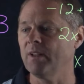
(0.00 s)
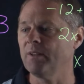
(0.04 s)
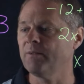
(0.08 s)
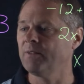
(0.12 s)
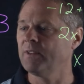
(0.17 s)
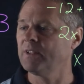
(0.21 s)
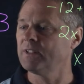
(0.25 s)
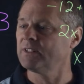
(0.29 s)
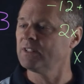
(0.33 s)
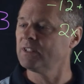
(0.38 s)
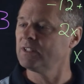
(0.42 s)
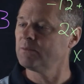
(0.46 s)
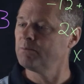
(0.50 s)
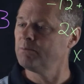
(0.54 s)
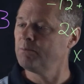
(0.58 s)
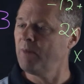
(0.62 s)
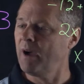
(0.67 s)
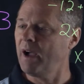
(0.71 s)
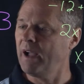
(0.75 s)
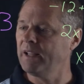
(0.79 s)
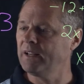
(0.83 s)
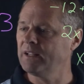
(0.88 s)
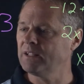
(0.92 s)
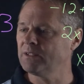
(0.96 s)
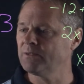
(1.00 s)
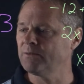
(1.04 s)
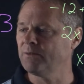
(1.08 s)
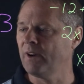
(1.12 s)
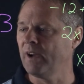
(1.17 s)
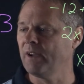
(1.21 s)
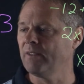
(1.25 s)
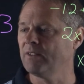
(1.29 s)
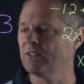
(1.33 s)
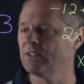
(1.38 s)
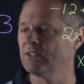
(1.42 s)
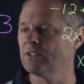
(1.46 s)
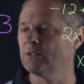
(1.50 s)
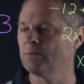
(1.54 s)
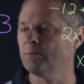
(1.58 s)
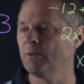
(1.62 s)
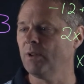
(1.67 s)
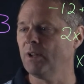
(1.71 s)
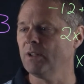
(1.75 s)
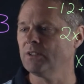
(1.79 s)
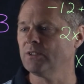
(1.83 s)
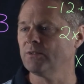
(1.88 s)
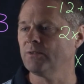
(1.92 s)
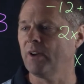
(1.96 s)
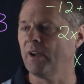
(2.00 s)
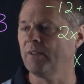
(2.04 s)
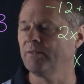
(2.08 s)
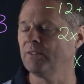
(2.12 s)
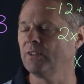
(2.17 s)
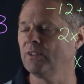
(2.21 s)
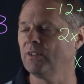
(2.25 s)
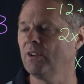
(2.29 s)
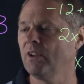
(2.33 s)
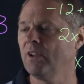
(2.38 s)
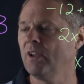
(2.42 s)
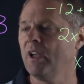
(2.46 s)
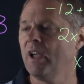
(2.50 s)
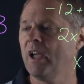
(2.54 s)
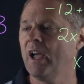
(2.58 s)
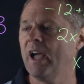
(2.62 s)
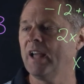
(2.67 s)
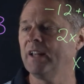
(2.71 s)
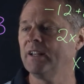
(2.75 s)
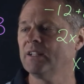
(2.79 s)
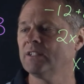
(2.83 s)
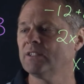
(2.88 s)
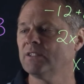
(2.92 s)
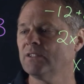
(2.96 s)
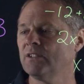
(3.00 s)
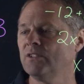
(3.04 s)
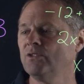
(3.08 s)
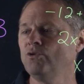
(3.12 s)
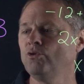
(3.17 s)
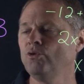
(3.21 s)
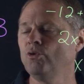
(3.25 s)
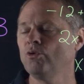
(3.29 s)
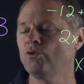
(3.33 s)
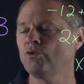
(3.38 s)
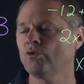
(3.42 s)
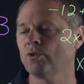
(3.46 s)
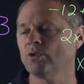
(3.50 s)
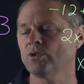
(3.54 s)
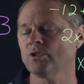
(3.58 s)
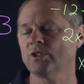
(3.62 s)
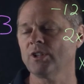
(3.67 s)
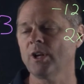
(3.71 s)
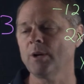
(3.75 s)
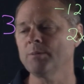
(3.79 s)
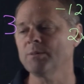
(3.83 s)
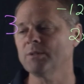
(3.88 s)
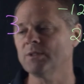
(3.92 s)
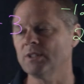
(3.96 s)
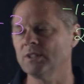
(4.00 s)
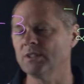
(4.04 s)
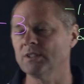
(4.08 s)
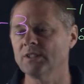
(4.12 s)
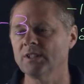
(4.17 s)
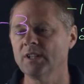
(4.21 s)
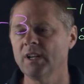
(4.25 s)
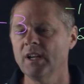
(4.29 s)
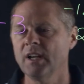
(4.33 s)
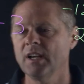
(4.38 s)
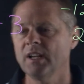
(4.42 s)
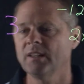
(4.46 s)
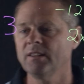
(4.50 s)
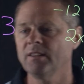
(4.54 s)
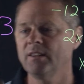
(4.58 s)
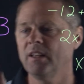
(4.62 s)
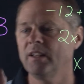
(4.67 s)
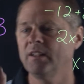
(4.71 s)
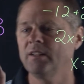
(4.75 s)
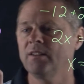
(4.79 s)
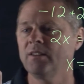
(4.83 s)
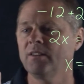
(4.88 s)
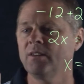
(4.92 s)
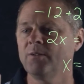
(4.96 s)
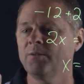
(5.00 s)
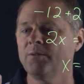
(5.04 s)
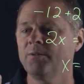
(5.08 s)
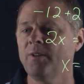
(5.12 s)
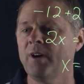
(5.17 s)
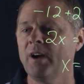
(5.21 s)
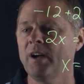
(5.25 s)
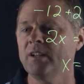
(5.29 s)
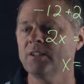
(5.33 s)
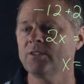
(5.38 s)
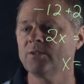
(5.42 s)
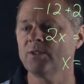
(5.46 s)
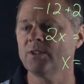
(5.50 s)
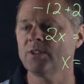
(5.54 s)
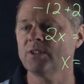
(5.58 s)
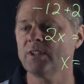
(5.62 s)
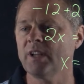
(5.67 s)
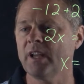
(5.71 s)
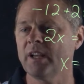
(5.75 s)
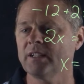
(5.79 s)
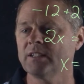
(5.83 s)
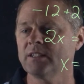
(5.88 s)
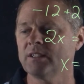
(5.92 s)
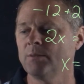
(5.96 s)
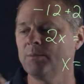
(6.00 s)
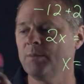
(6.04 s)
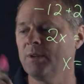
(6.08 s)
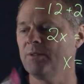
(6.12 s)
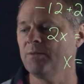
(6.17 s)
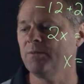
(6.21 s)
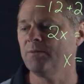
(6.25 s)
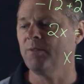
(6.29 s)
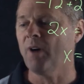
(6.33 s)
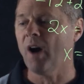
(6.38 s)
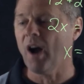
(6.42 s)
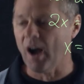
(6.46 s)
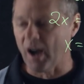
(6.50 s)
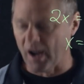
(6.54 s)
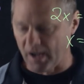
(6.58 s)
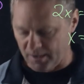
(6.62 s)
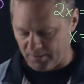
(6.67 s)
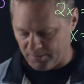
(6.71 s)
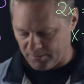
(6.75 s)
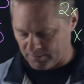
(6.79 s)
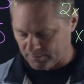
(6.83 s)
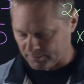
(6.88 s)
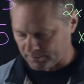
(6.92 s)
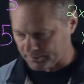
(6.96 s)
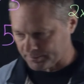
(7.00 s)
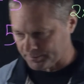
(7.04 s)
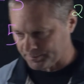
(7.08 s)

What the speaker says: If this is -5, this is +5, and this is a neutral substance, then the phosphorus has to be 5.